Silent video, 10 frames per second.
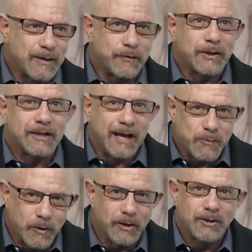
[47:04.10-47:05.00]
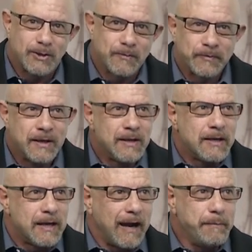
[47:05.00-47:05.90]
thank you for the kind words.
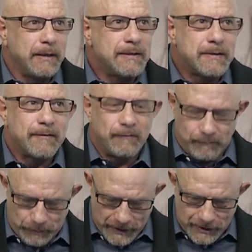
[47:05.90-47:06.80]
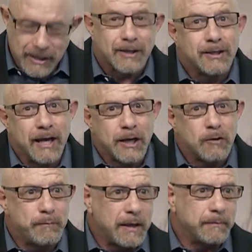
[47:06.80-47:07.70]
I've been pretty sick today,
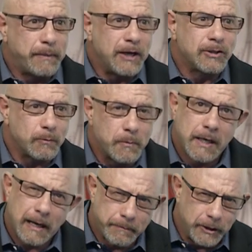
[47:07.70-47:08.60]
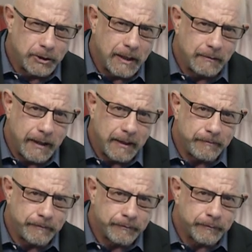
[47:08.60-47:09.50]
and you've been patient with me, and I appreciate that.